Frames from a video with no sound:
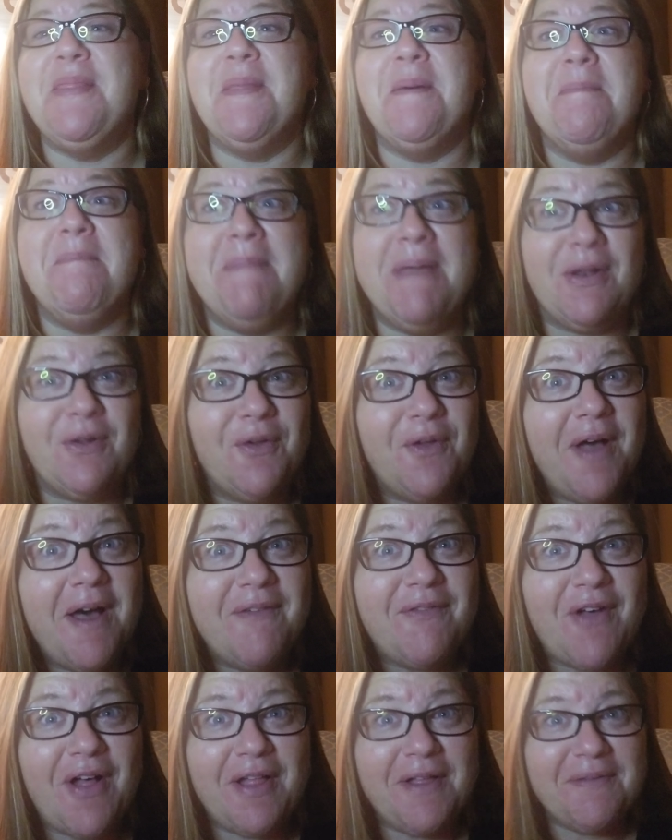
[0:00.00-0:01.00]
the middle
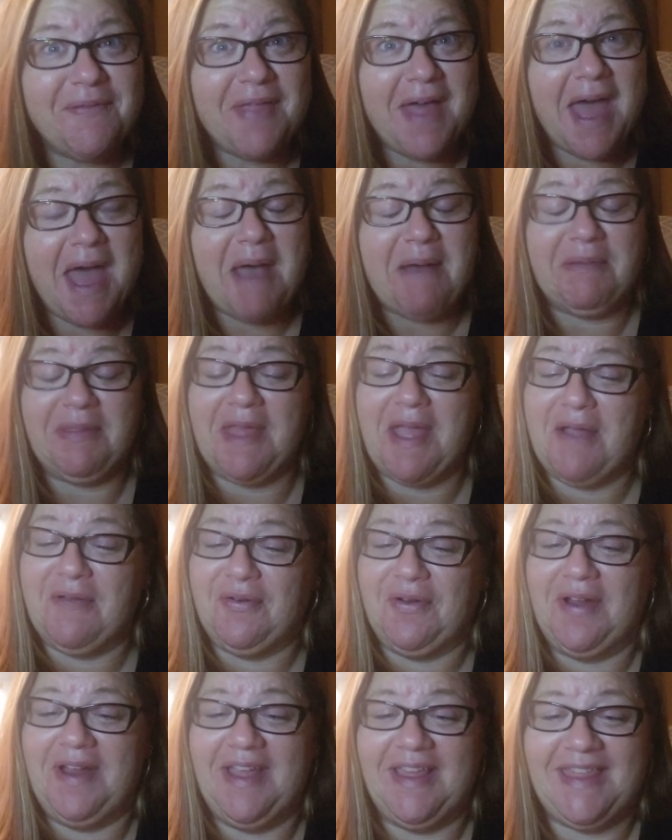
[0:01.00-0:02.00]
of all of that with
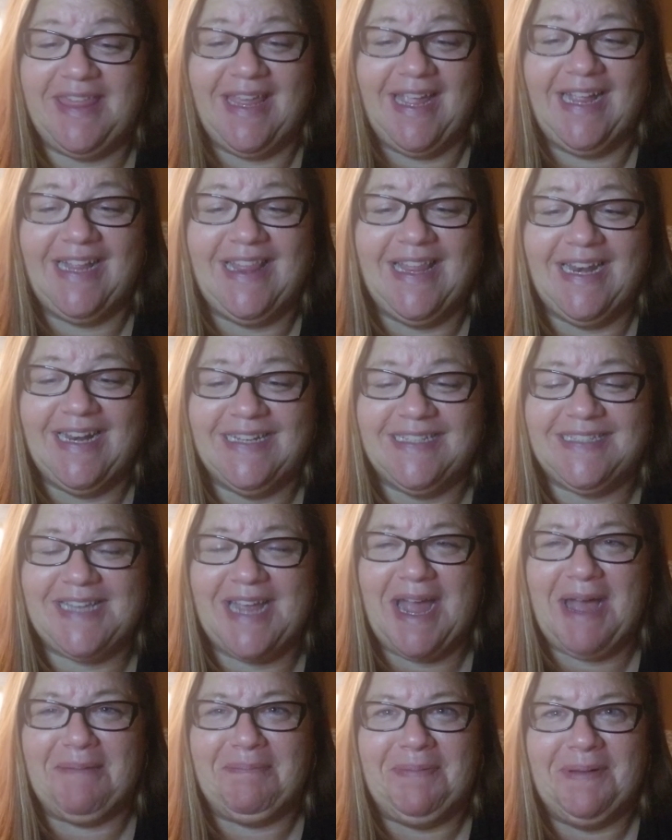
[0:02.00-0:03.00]
everything that is
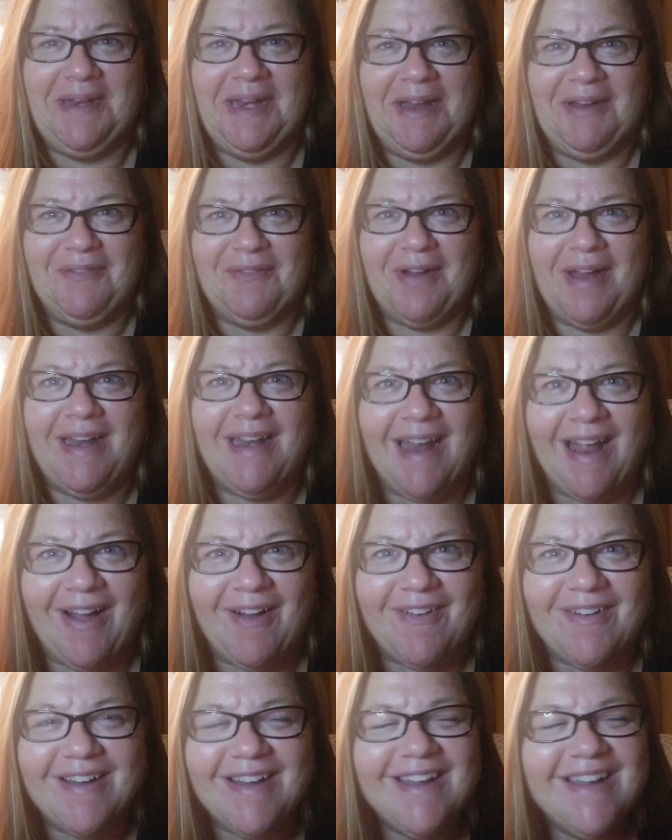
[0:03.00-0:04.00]
happening right
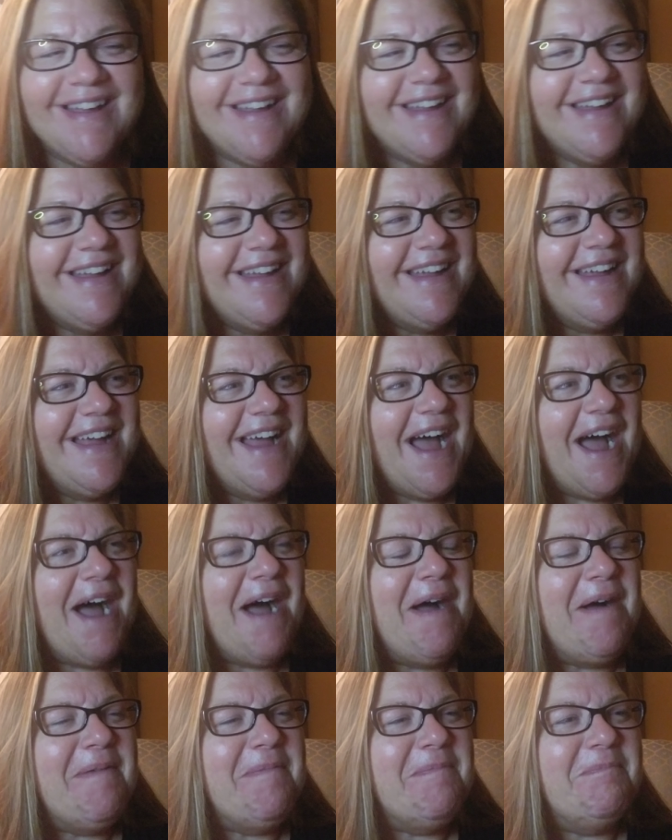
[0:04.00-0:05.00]
now.
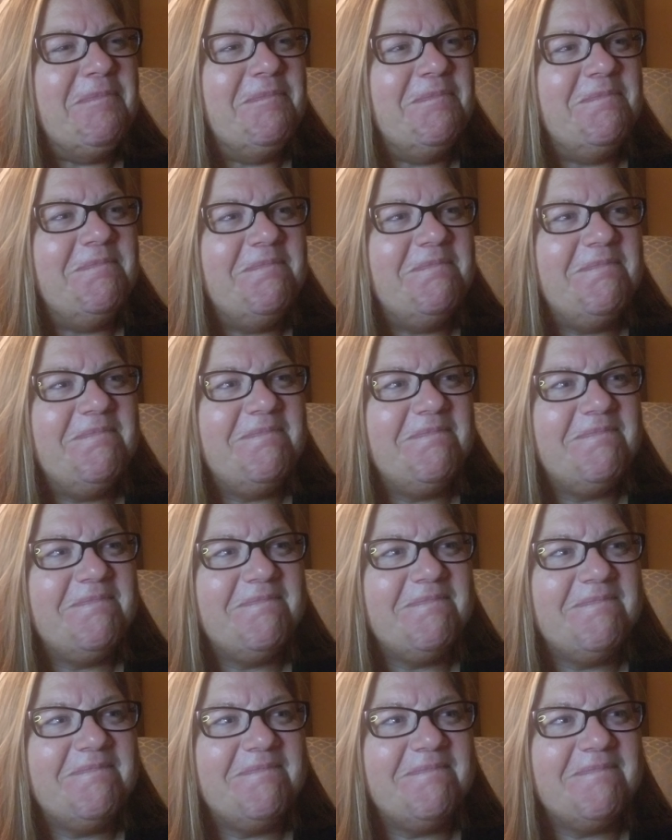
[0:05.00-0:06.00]

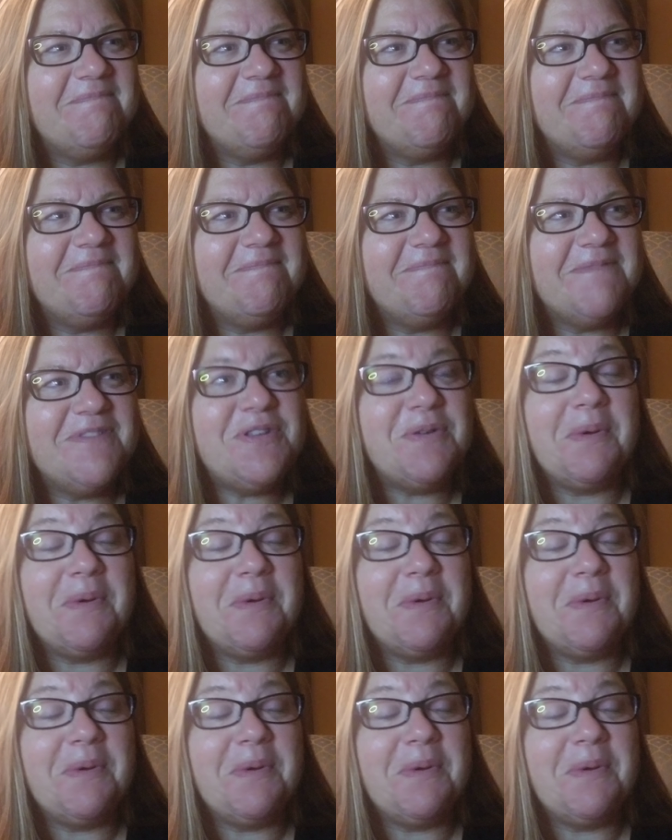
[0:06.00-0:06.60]
So